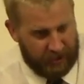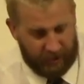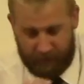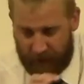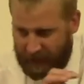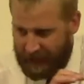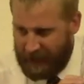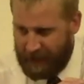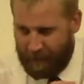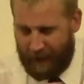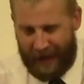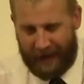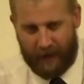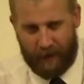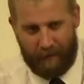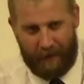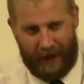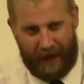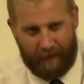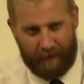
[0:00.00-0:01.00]
if you keep my
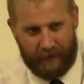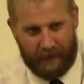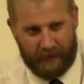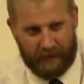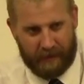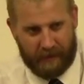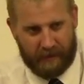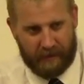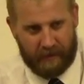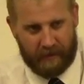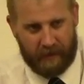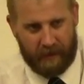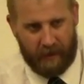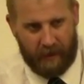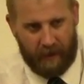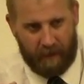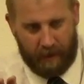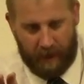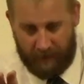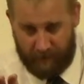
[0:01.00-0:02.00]
commandments,
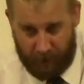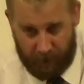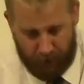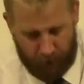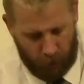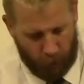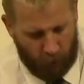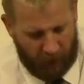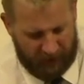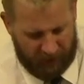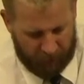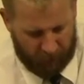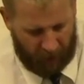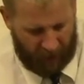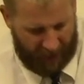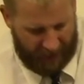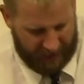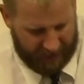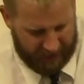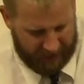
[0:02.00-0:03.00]
if you do what's
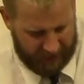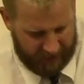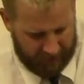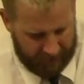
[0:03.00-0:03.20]
right,